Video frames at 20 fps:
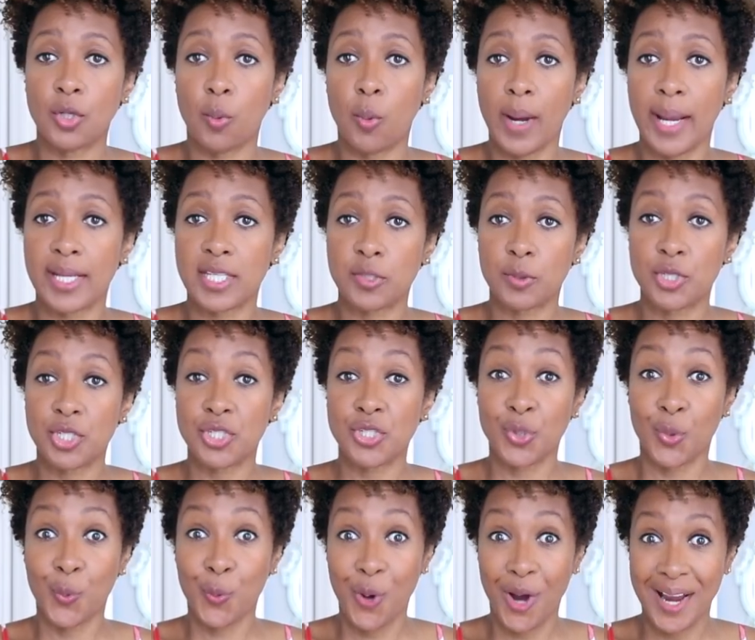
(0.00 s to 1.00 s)
your waist, which is
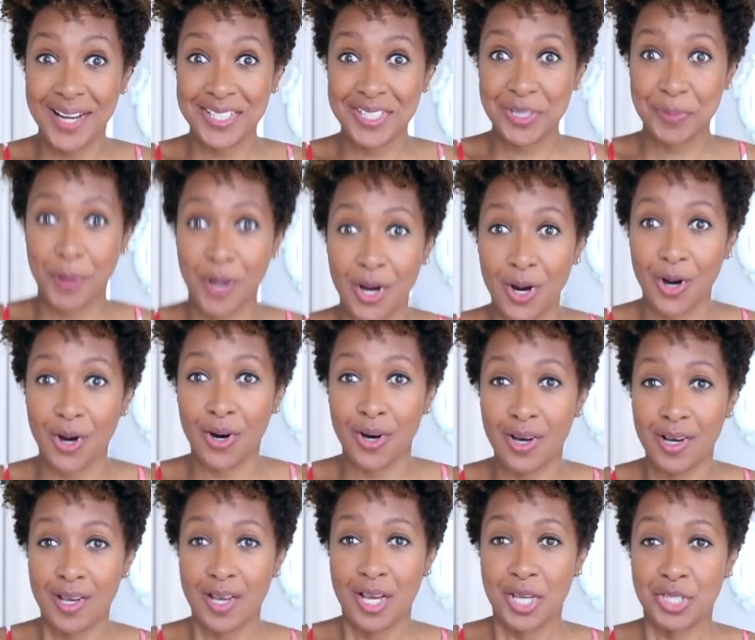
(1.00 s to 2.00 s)
your widest
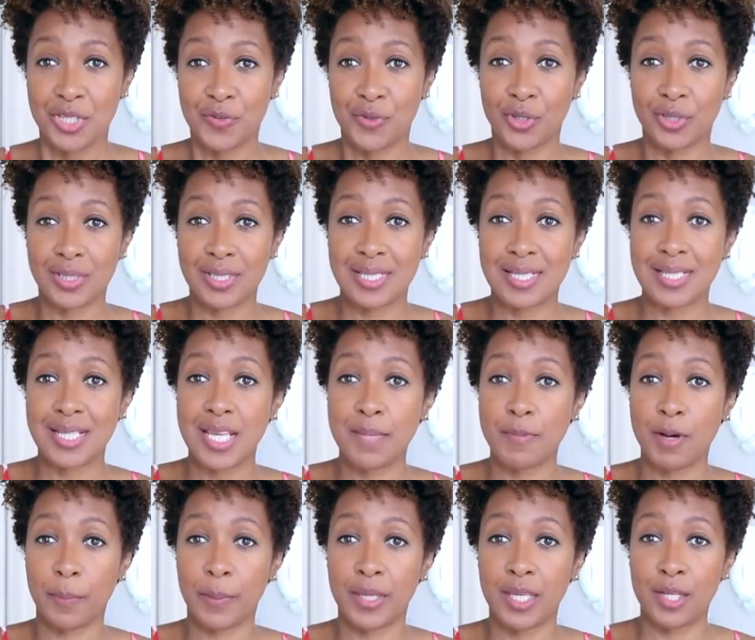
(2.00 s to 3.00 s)
part, you've got the seam
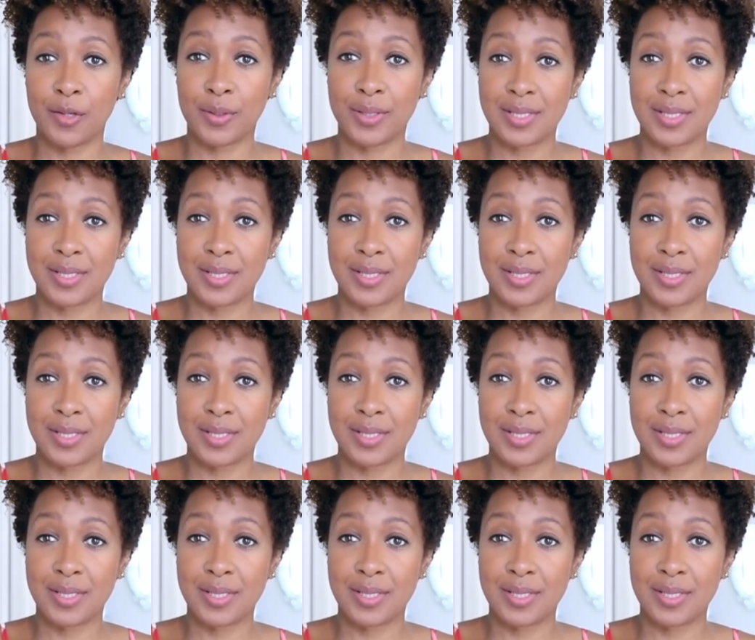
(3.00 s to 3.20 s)
up here